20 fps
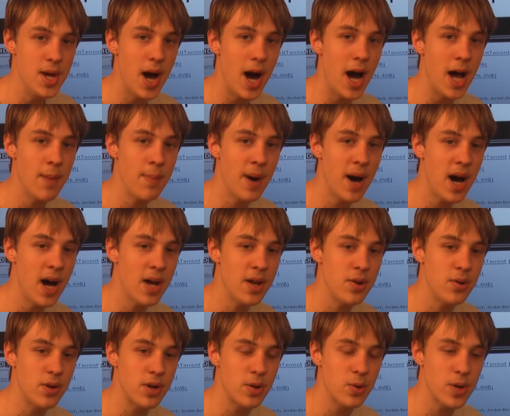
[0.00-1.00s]

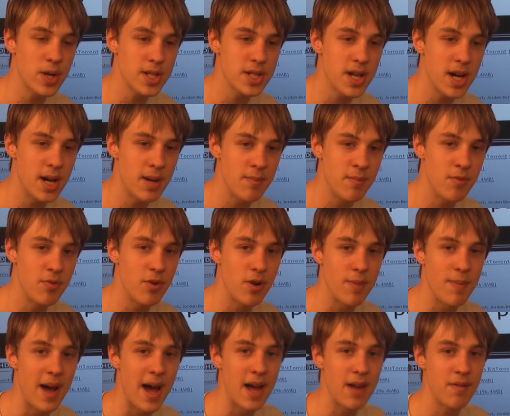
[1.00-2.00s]
iPod or QuickTime
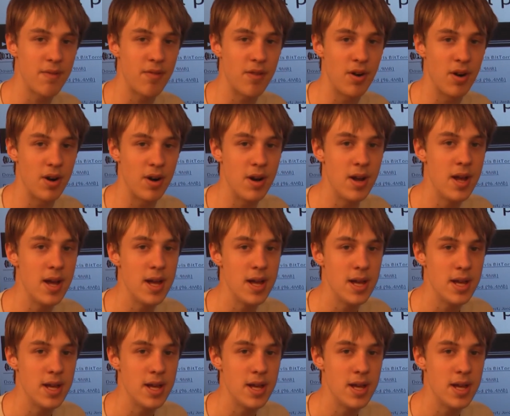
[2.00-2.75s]
format for